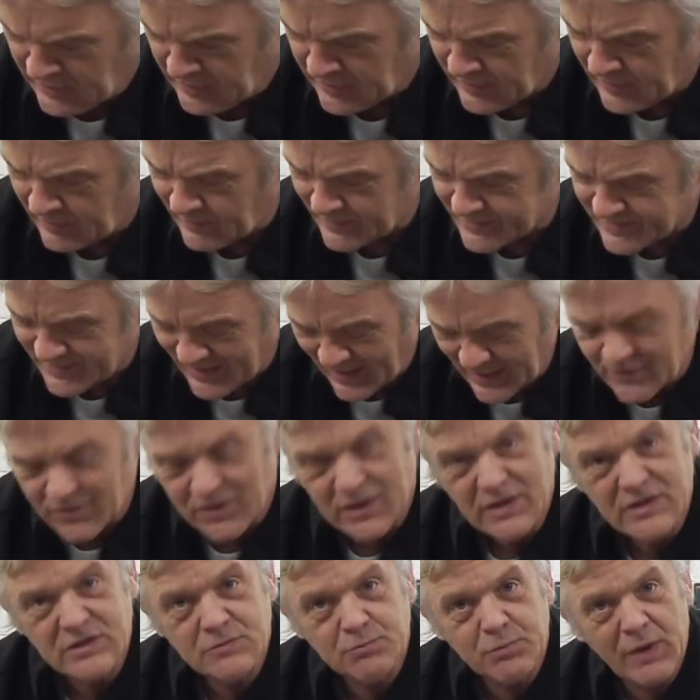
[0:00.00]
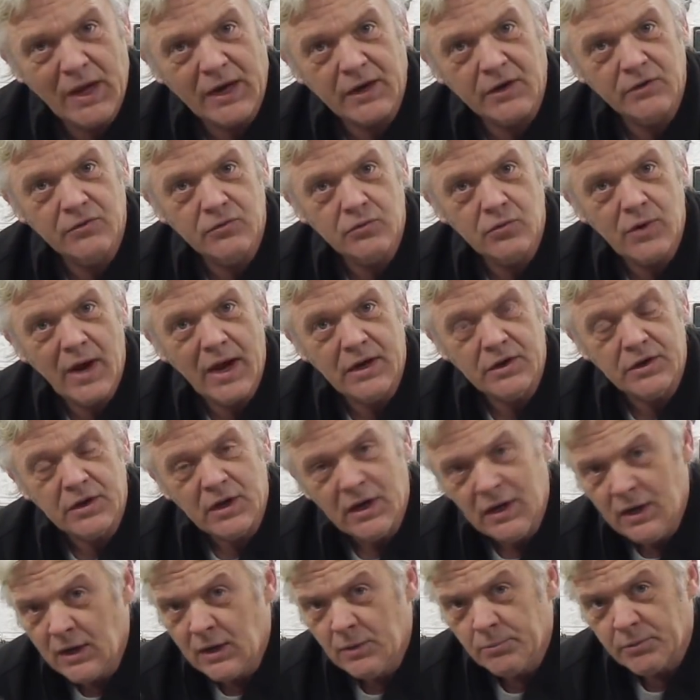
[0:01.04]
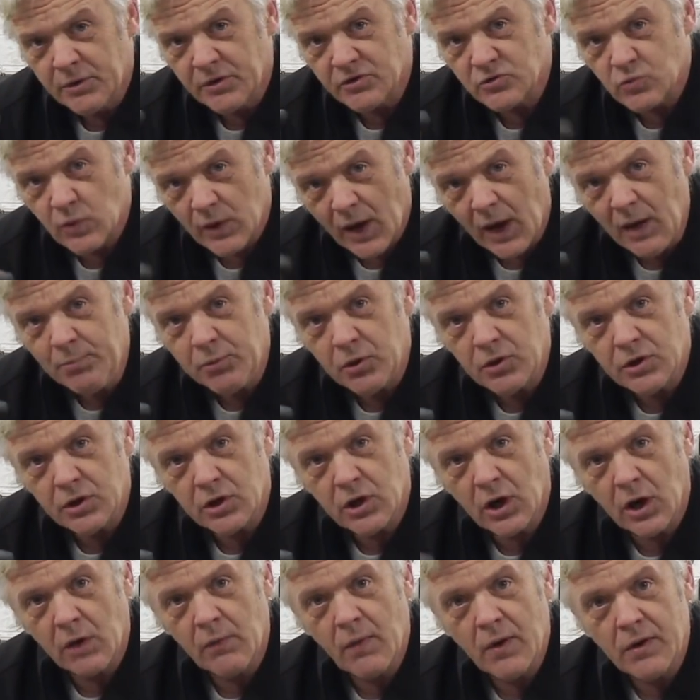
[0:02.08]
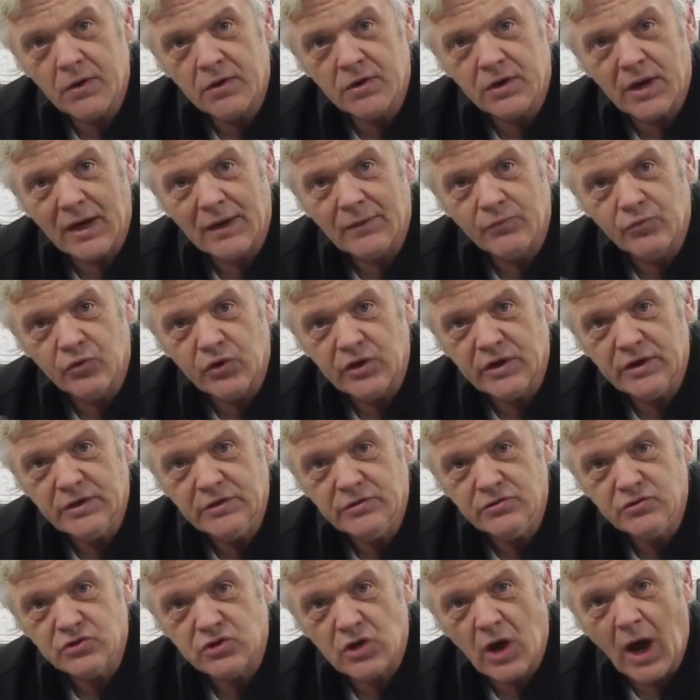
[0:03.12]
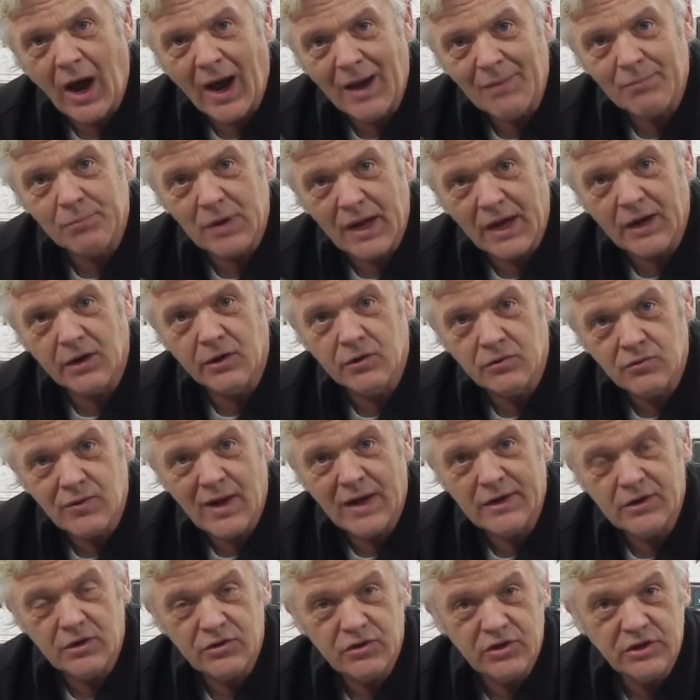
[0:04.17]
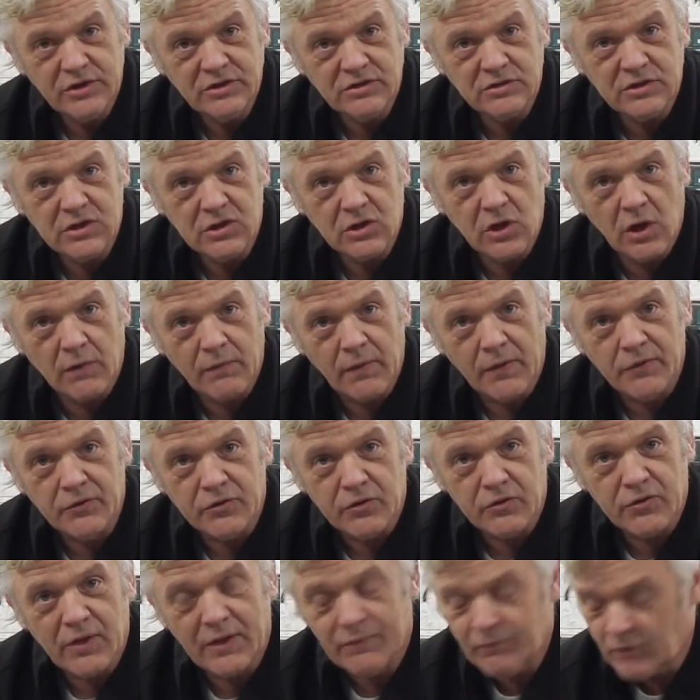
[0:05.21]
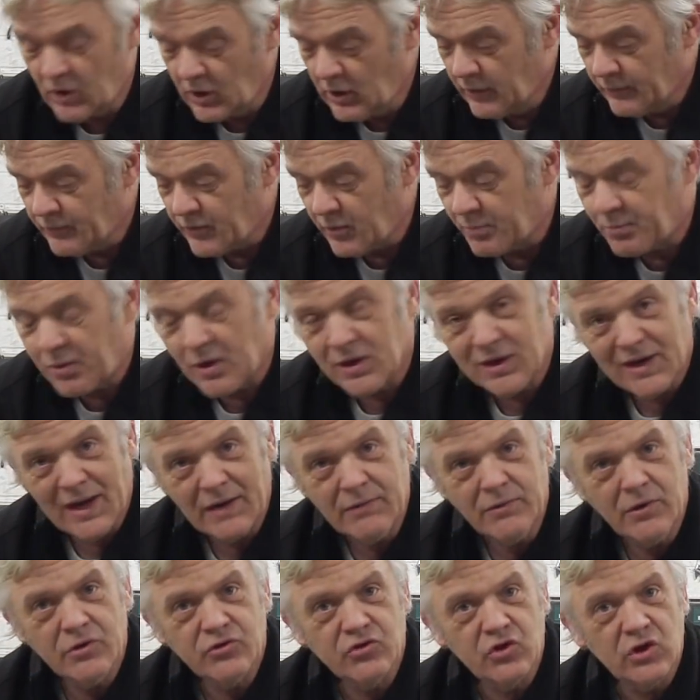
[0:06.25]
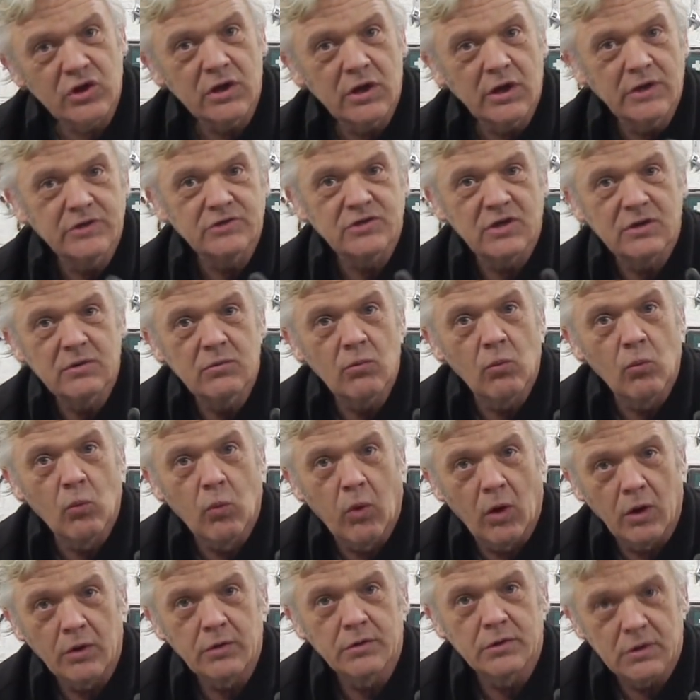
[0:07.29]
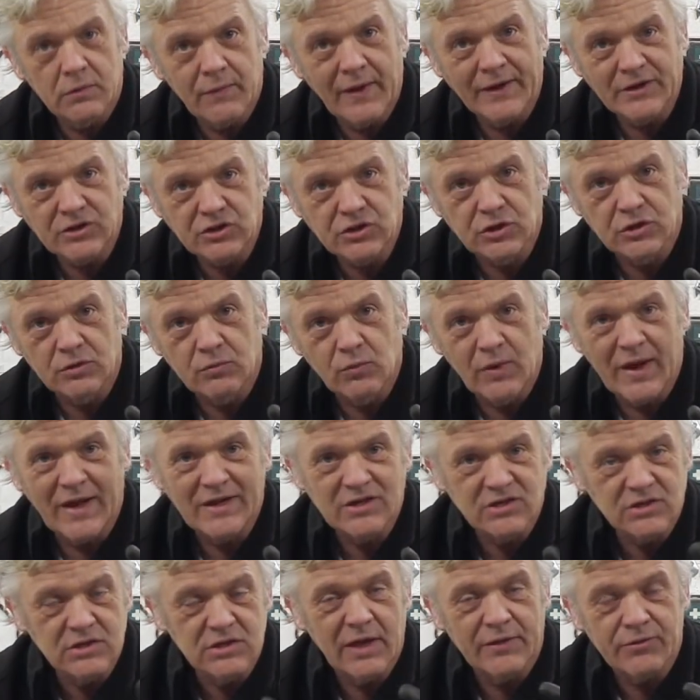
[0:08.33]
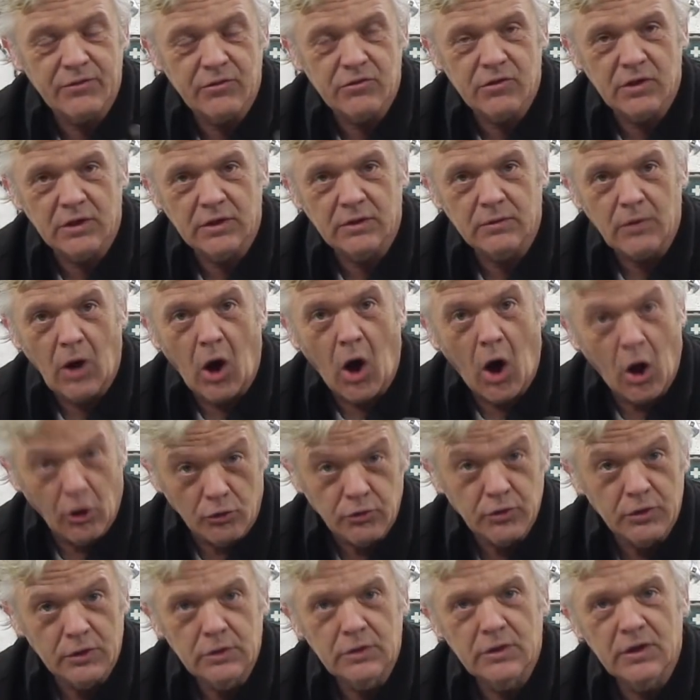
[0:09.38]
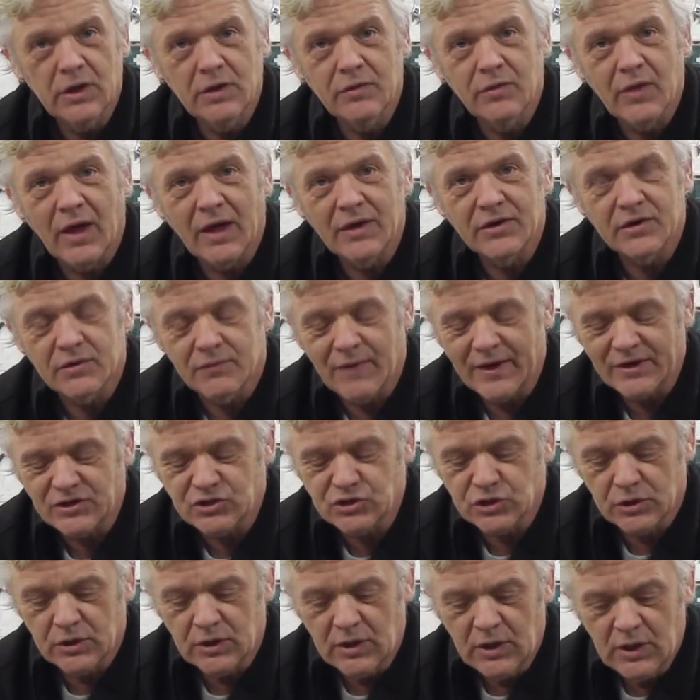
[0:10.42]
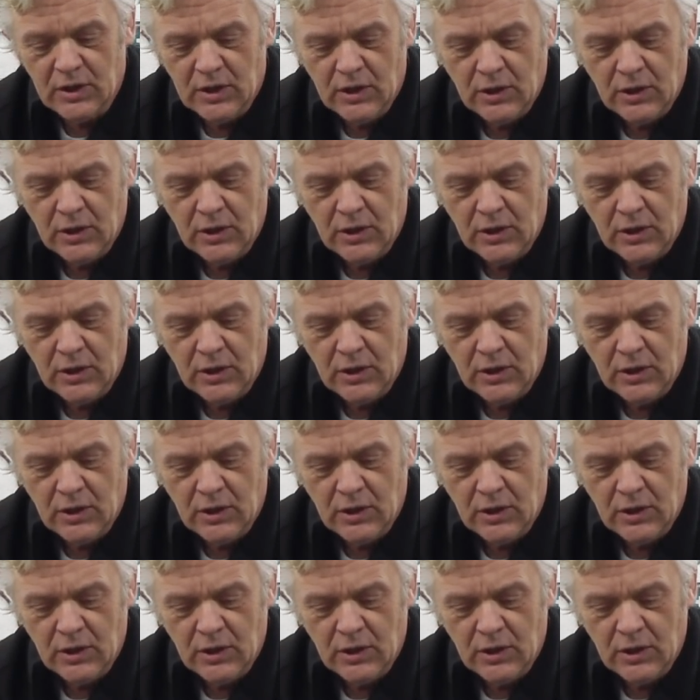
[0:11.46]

Now I tagged these black and red because when I put a current down these at black and red, a D C current, then the polarity is in one direction. We actually get the thing on in that direction.